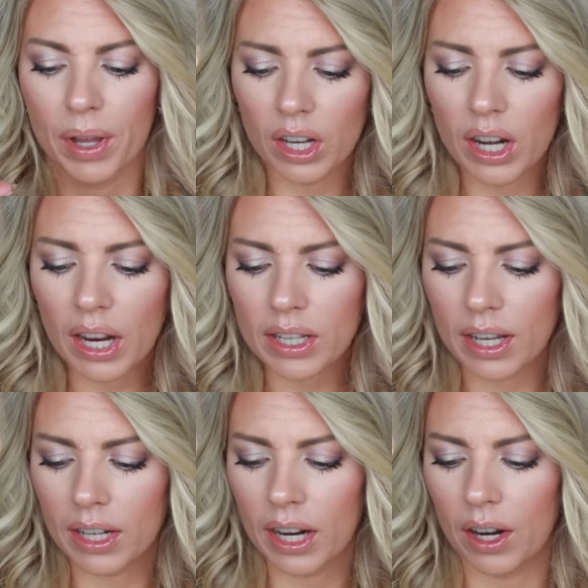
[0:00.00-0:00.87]
The next
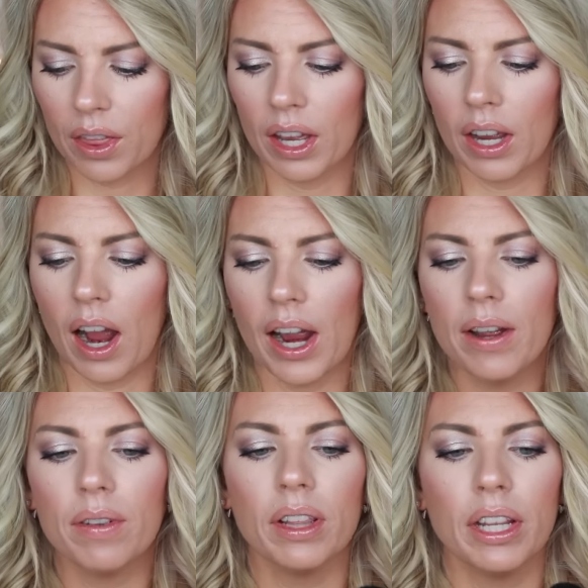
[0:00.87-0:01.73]
skincare thing,
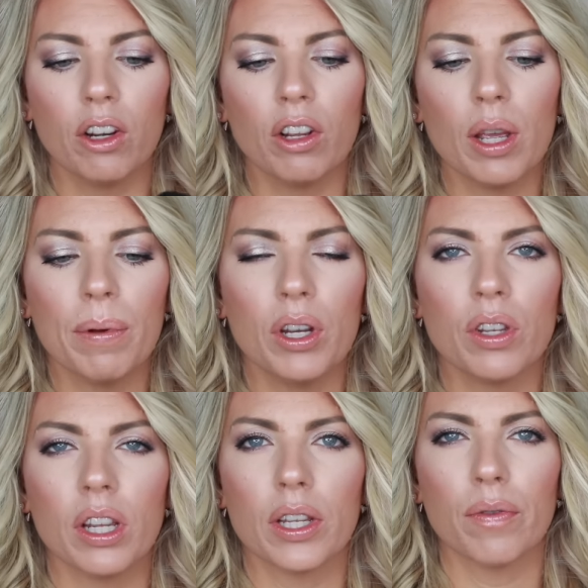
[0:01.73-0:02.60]
I've literally been
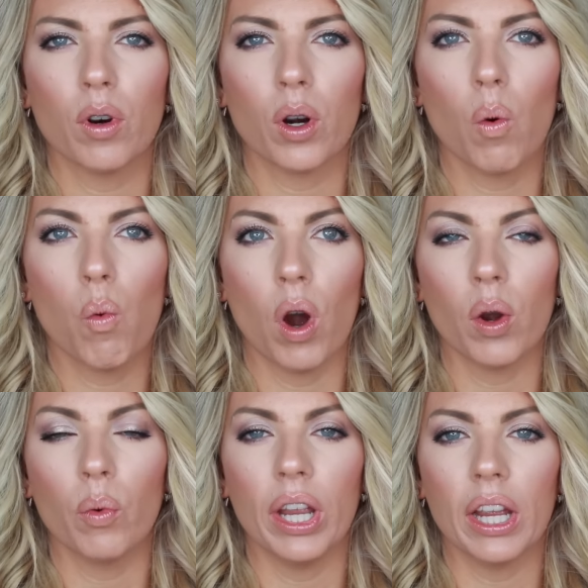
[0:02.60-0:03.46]
using this for
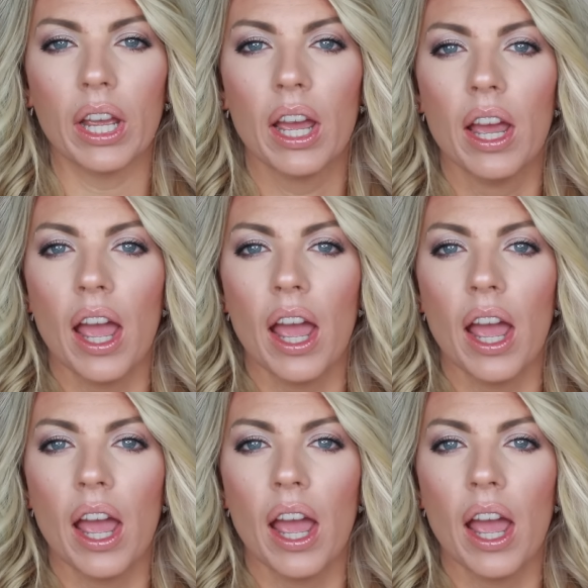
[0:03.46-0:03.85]
1 week.